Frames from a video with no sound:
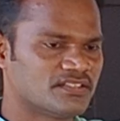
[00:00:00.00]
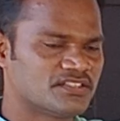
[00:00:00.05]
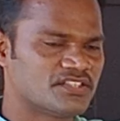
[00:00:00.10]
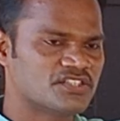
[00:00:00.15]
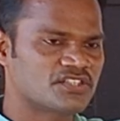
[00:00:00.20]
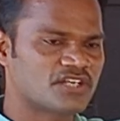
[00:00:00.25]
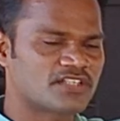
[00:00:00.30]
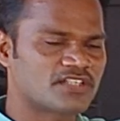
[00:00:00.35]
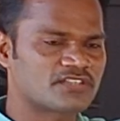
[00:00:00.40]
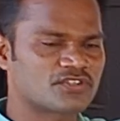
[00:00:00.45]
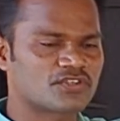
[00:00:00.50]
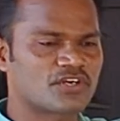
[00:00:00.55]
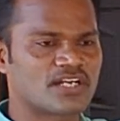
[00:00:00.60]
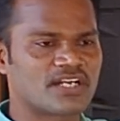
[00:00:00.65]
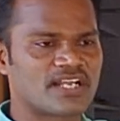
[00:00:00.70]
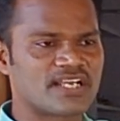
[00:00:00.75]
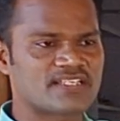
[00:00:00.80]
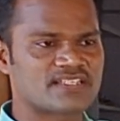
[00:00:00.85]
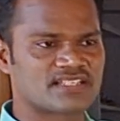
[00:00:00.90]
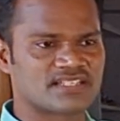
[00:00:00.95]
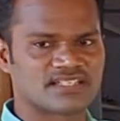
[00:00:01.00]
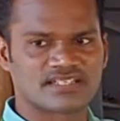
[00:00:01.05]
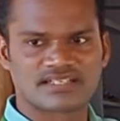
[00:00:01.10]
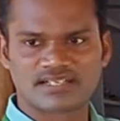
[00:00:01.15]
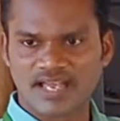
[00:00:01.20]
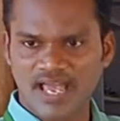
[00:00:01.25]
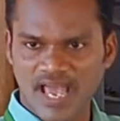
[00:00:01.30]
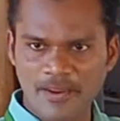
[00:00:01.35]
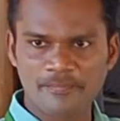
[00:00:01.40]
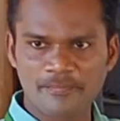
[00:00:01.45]
this is also called as
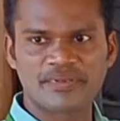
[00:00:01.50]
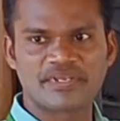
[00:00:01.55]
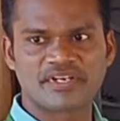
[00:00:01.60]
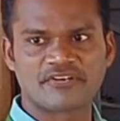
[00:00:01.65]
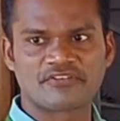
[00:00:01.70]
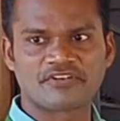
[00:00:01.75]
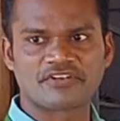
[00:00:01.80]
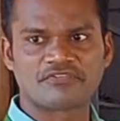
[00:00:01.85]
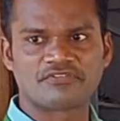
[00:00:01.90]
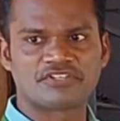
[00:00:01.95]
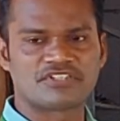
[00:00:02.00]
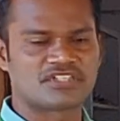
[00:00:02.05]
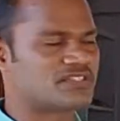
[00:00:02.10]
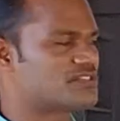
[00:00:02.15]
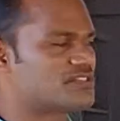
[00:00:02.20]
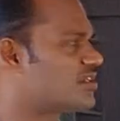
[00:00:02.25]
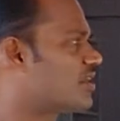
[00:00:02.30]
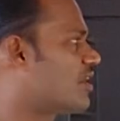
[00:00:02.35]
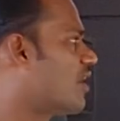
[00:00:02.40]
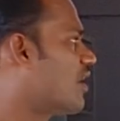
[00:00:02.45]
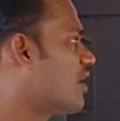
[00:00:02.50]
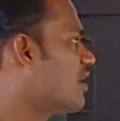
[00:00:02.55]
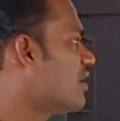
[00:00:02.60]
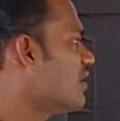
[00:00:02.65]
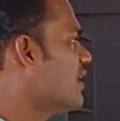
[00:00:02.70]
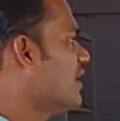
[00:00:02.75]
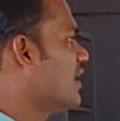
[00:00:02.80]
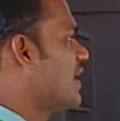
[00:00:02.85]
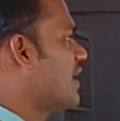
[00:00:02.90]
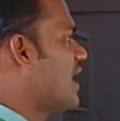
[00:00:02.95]
ampere hour efficiency, or
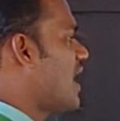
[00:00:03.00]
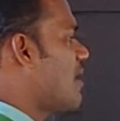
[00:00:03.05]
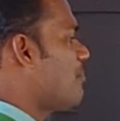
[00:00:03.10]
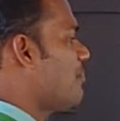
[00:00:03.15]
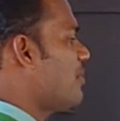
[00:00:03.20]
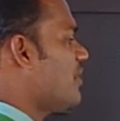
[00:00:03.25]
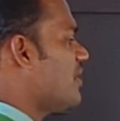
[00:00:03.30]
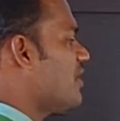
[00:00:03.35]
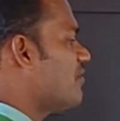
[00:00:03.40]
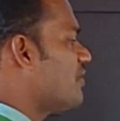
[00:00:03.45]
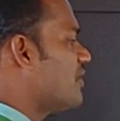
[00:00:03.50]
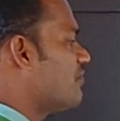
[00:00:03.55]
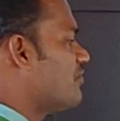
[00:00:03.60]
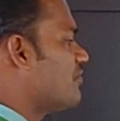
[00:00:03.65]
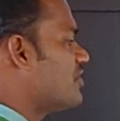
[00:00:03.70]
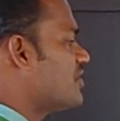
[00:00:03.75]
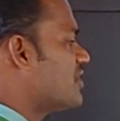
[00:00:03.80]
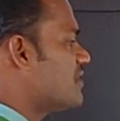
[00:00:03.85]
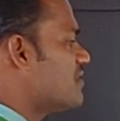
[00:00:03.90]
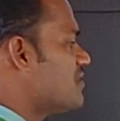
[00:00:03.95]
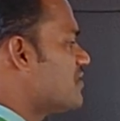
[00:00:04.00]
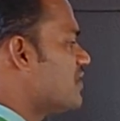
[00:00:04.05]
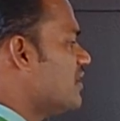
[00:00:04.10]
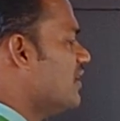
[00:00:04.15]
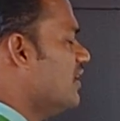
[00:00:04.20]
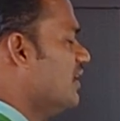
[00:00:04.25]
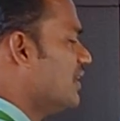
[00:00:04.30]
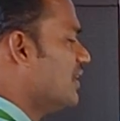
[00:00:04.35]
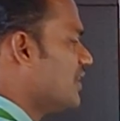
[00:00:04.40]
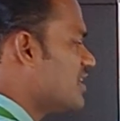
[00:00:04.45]
ampere hour
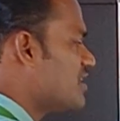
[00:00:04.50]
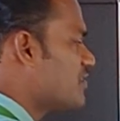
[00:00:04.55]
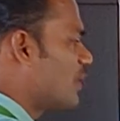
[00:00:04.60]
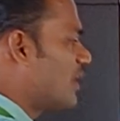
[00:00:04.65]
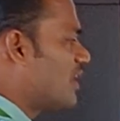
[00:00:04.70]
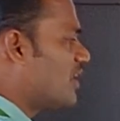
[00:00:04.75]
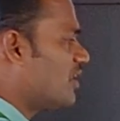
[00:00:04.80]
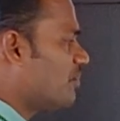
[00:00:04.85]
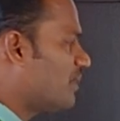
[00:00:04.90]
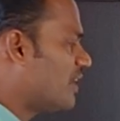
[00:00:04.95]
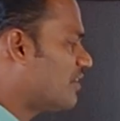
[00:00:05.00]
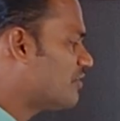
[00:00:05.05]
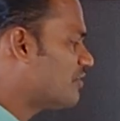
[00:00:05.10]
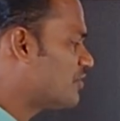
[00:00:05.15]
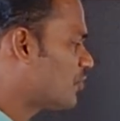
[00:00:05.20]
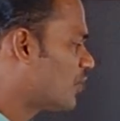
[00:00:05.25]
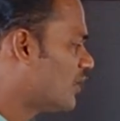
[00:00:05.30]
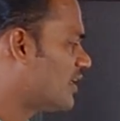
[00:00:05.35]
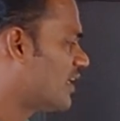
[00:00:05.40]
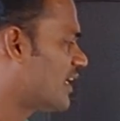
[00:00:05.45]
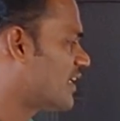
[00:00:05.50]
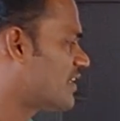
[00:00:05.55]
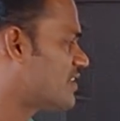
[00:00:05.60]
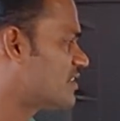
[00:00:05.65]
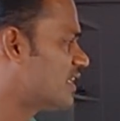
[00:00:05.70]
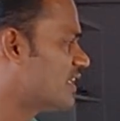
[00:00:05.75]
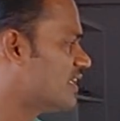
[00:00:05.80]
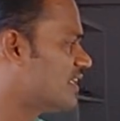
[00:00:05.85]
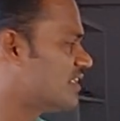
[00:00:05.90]
efficiency is multiplied with voltage, then